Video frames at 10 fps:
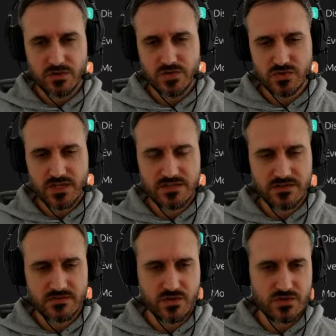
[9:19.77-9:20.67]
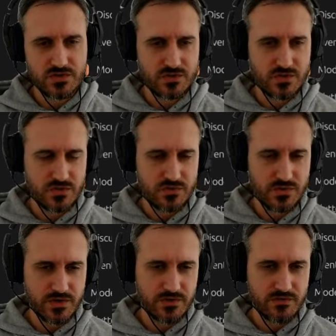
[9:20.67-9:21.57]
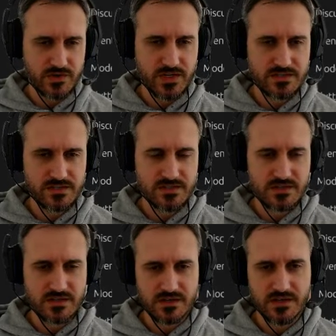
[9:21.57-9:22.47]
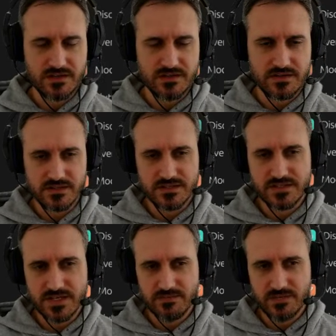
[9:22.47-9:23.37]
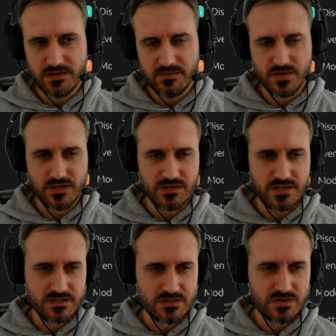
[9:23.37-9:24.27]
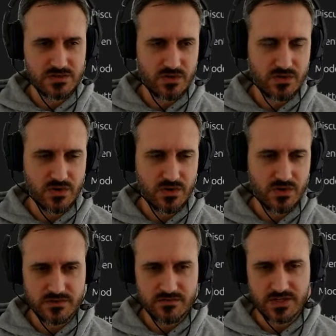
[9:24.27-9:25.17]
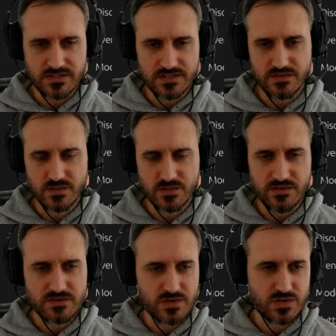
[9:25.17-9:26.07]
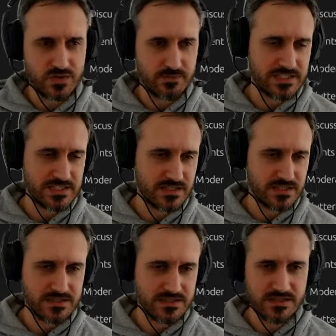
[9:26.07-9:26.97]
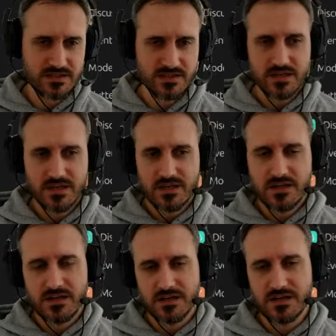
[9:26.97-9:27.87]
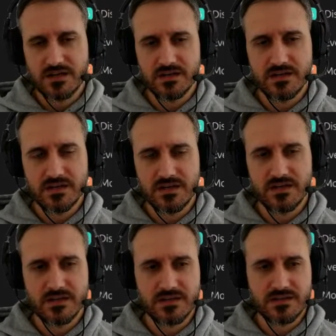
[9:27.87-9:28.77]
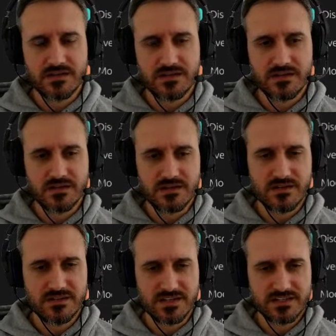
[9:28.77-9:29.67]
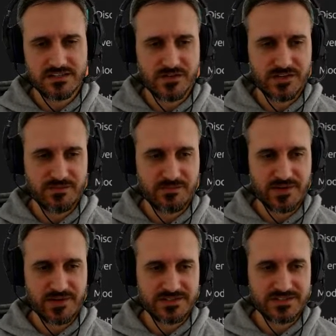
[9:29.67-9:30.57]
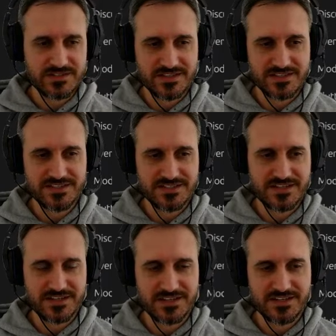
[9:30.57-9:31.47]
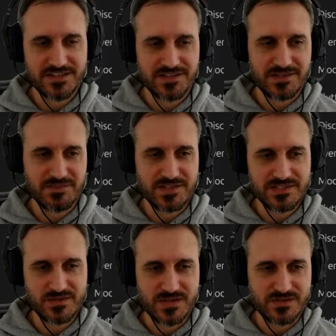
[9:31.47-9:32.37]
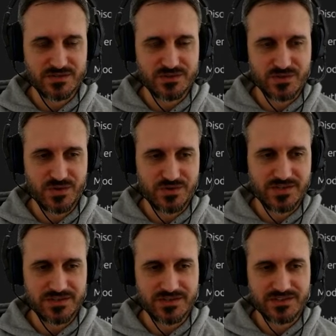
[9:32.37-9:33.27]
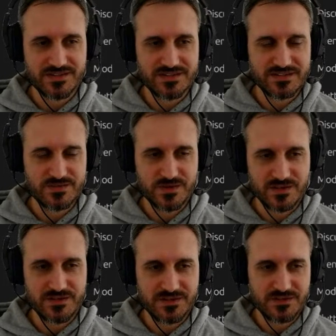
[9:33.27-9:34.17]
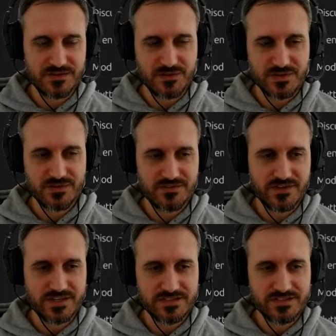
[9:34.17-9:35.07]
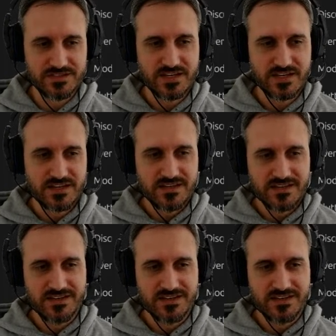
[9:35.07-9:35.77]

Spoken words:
you can also test, of course, on your real device, and at the same time you can test on your local device as well. So basically that's it. That's funny part is that he's clicking here the +1 to show that this is working on the real device.